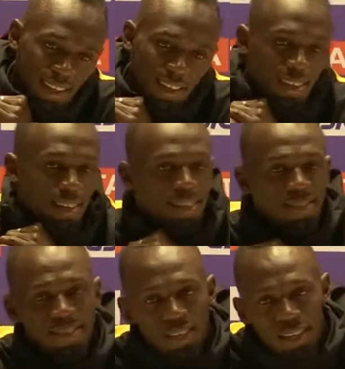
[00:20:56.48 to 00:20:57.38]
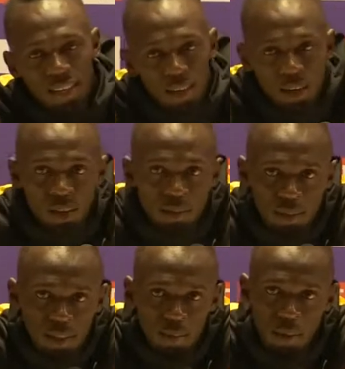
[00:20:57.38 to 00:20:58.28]
I don't know.
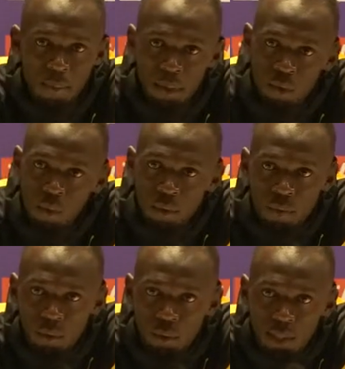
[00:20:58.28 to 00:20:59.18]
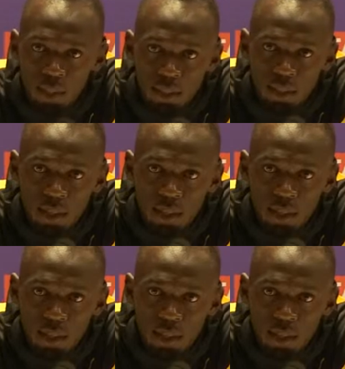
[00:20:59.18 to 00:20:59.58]
I probably do a few things,